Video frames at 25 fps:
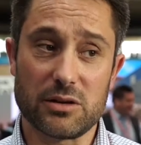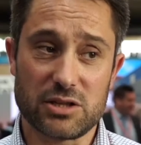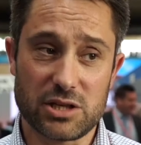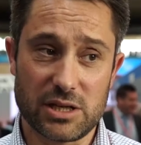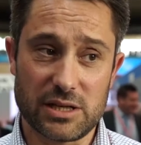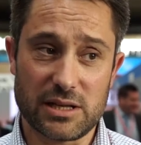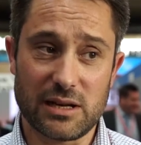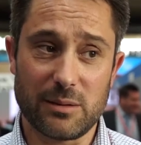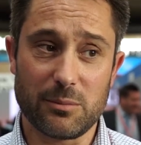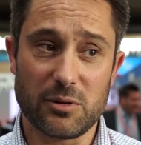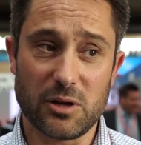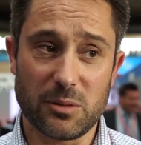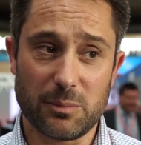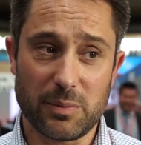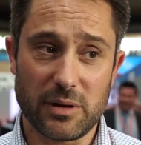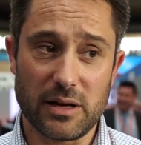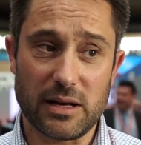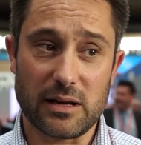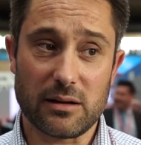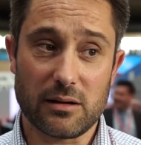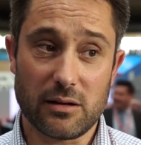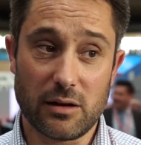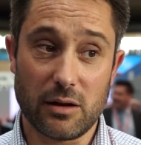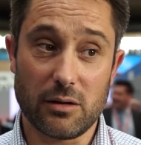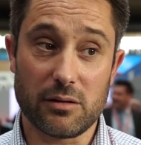
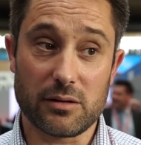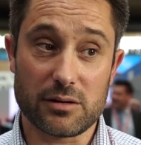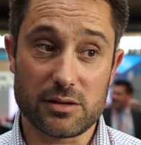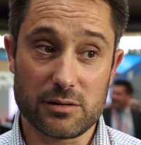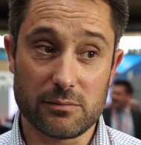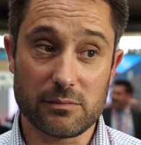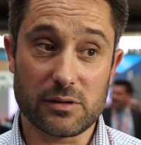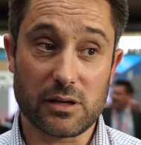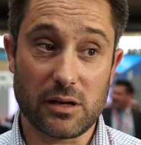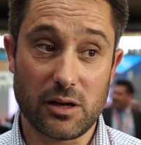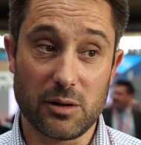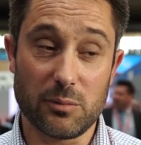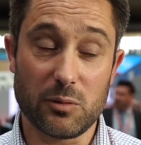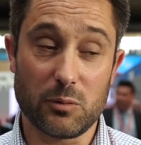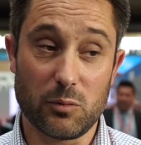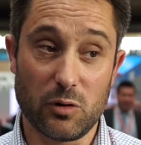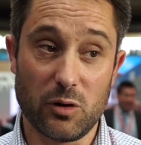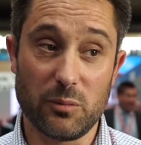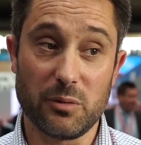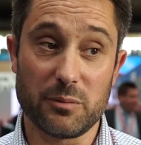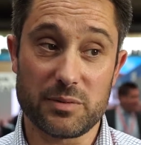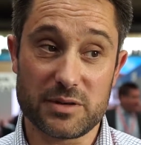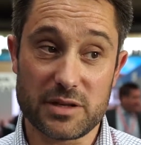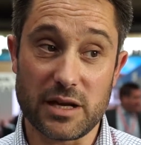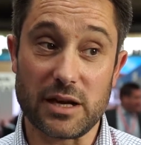GWP, lower global
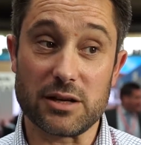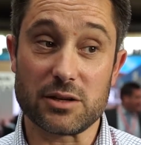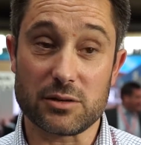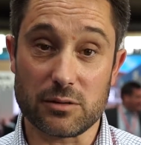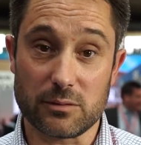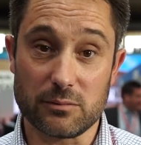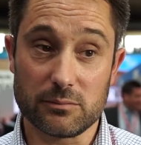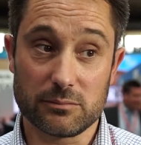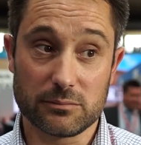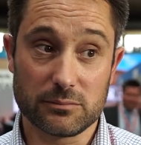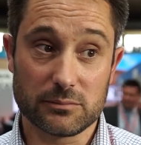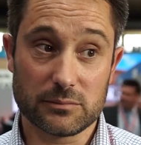warming potential.